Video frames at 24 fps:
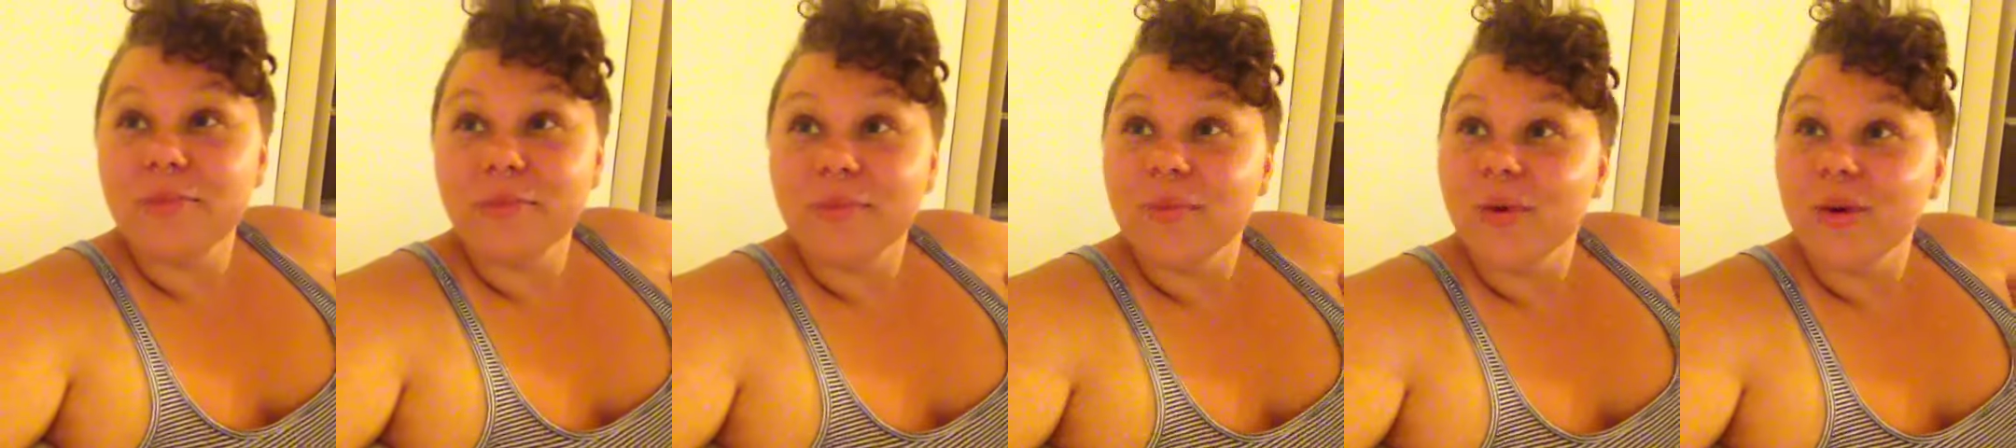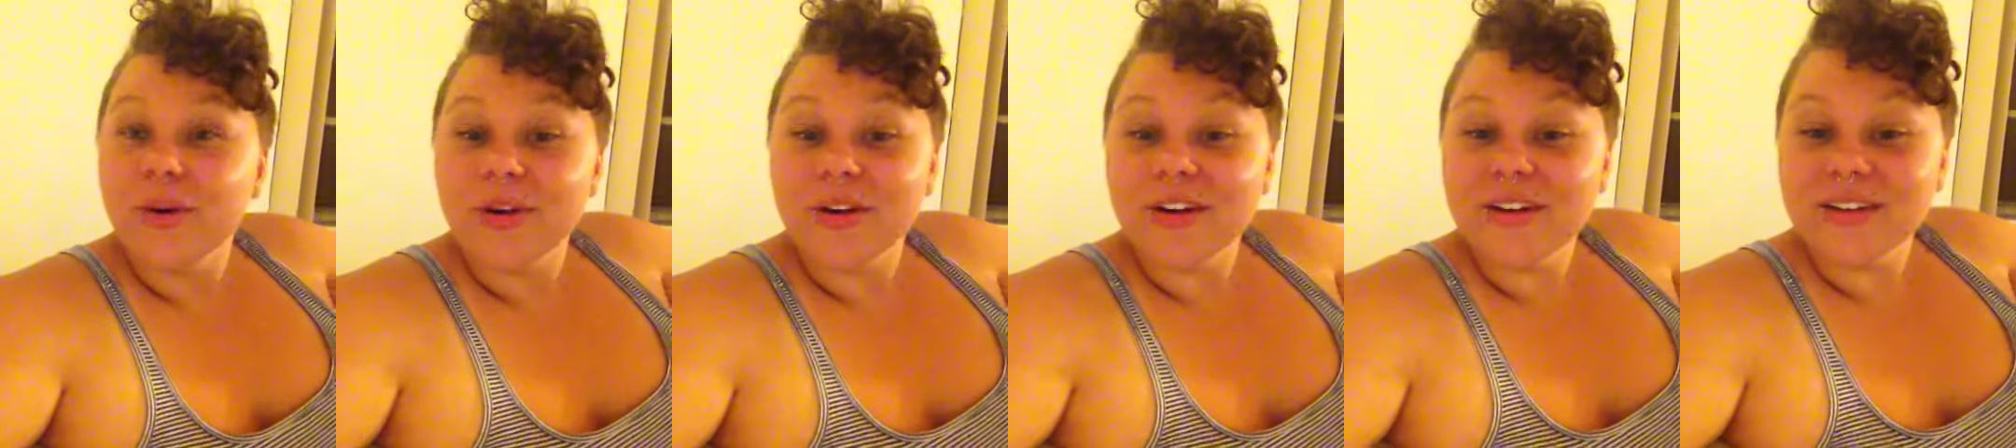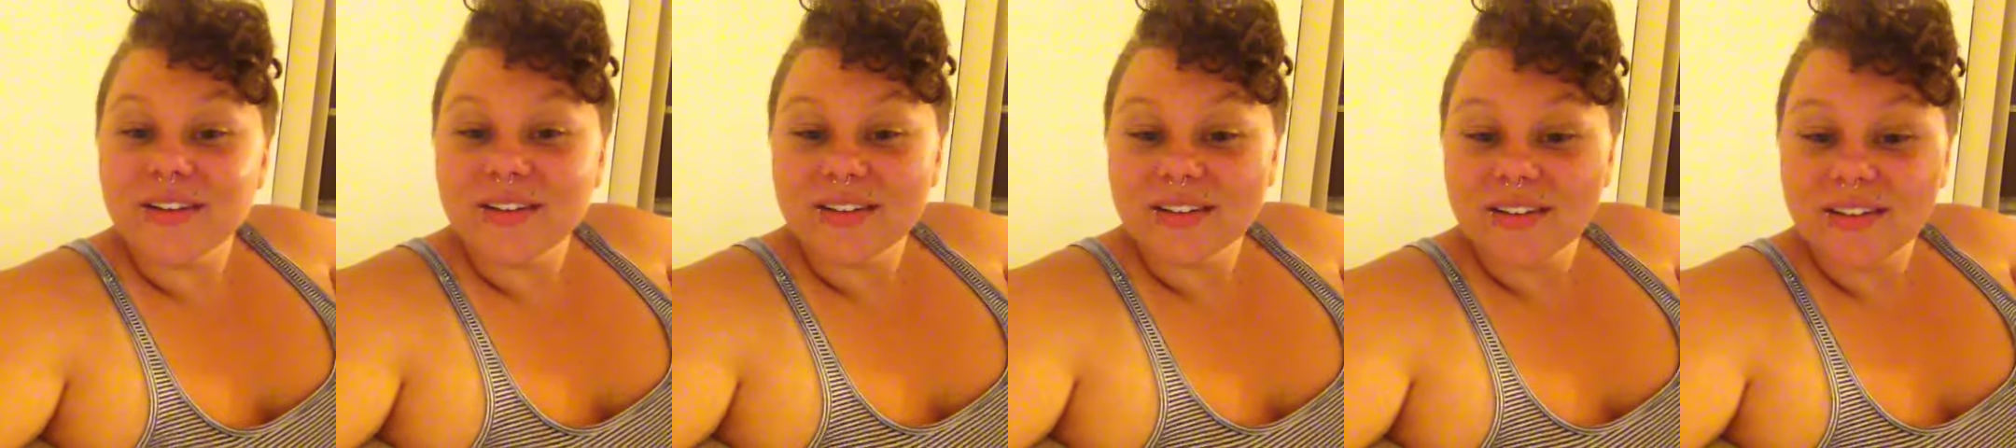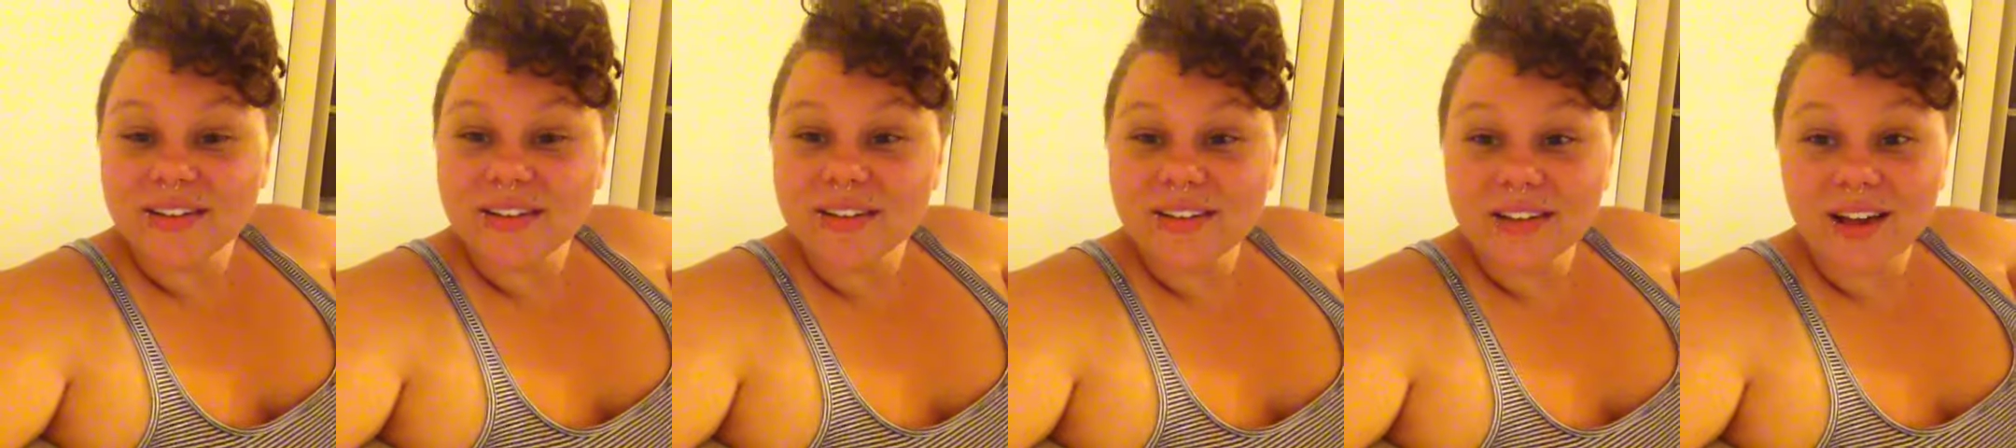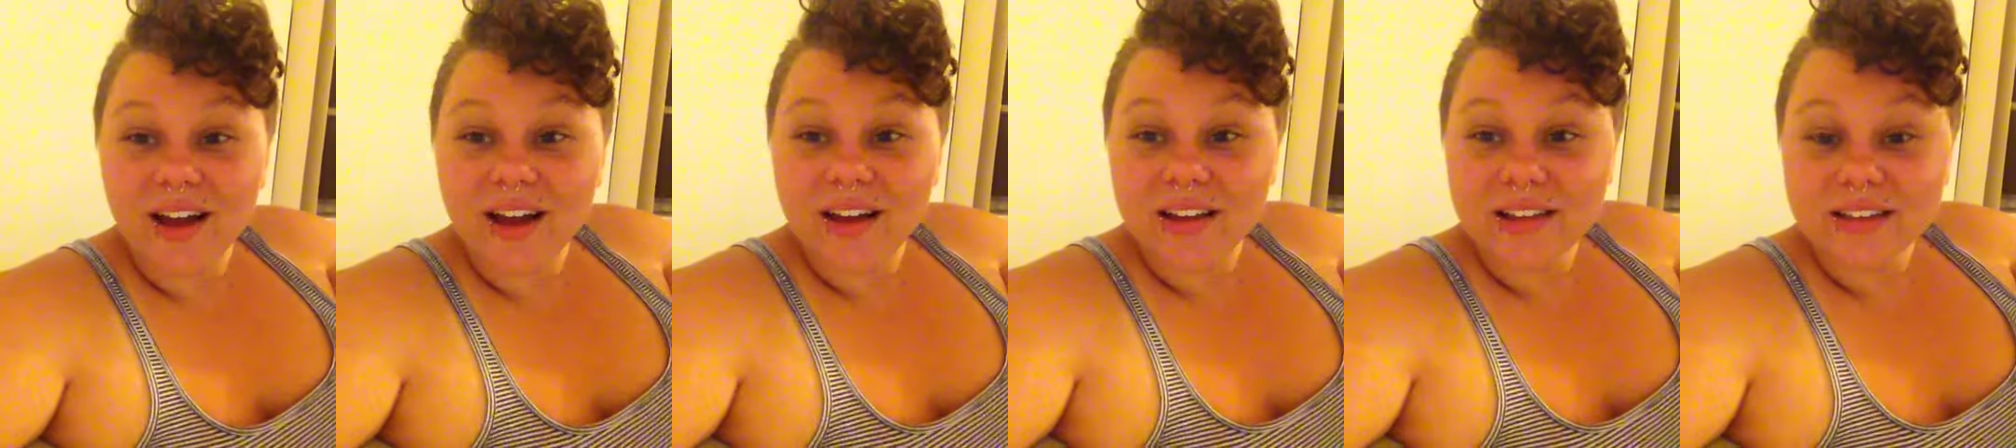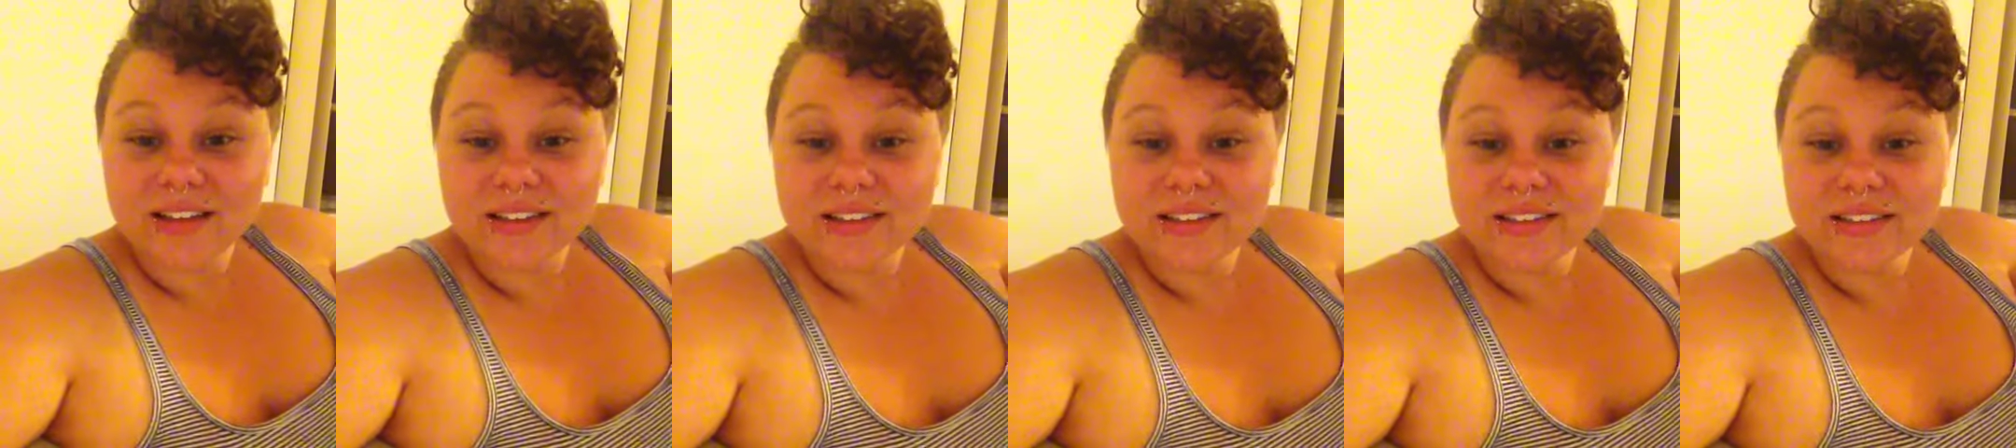more
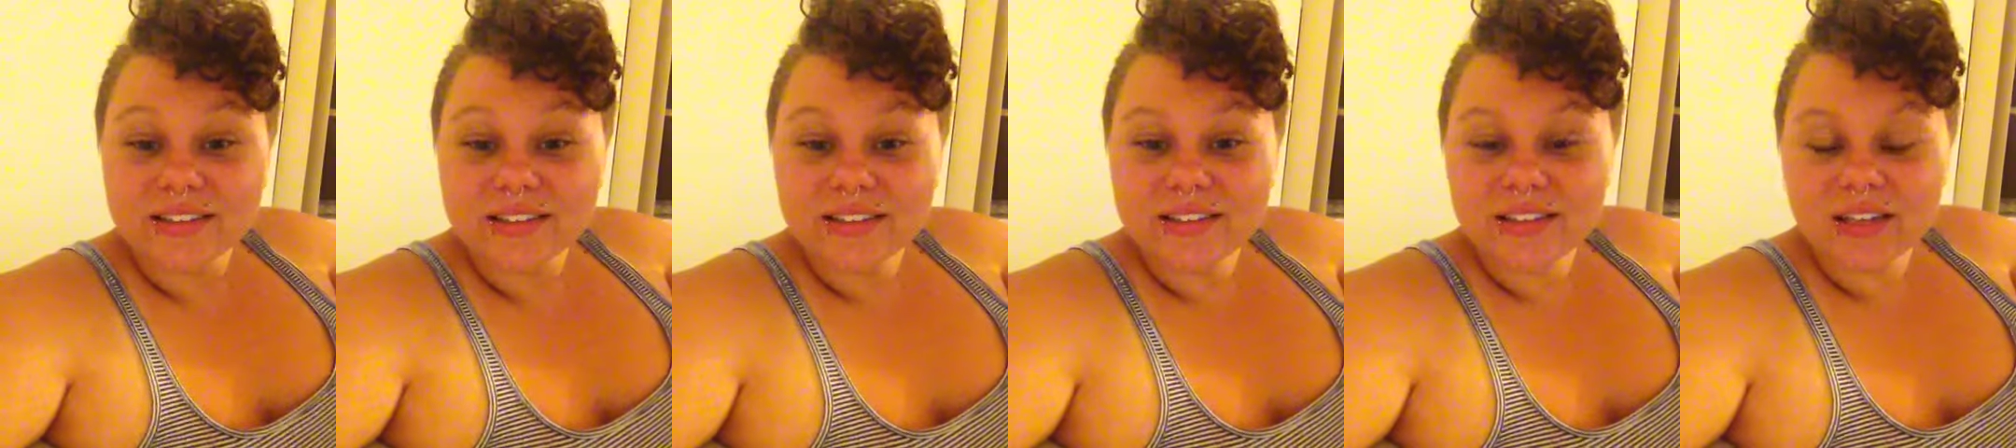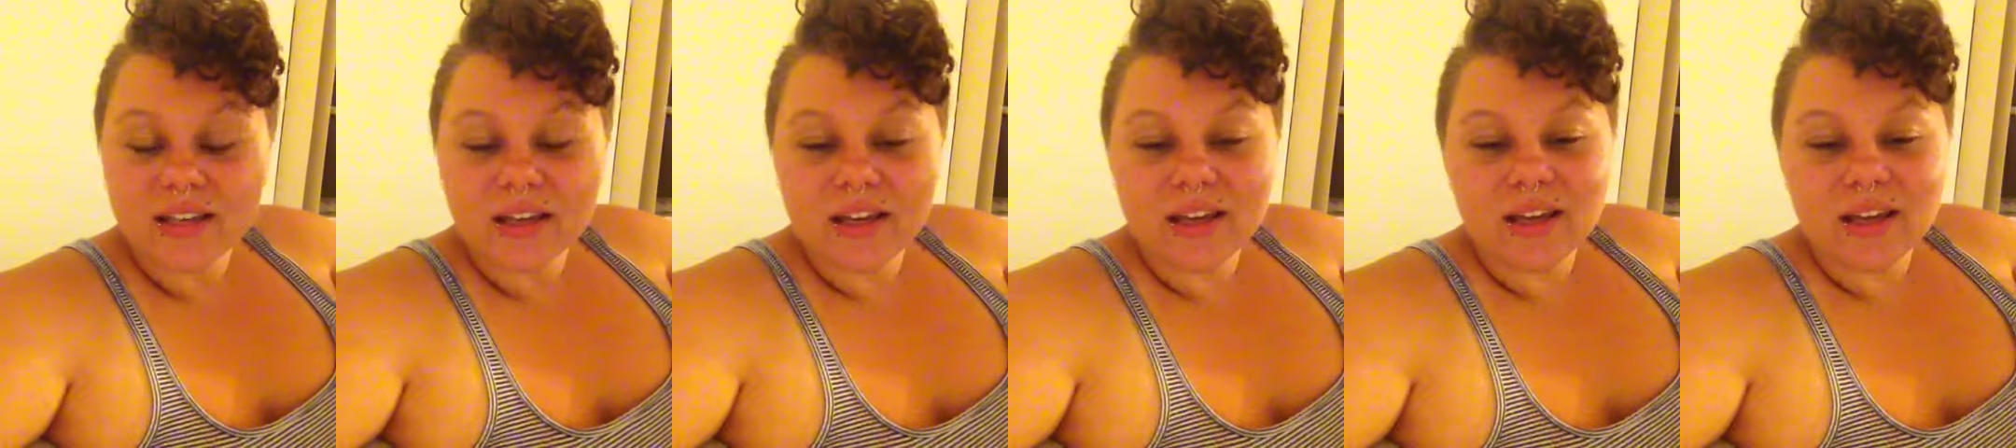knowledge.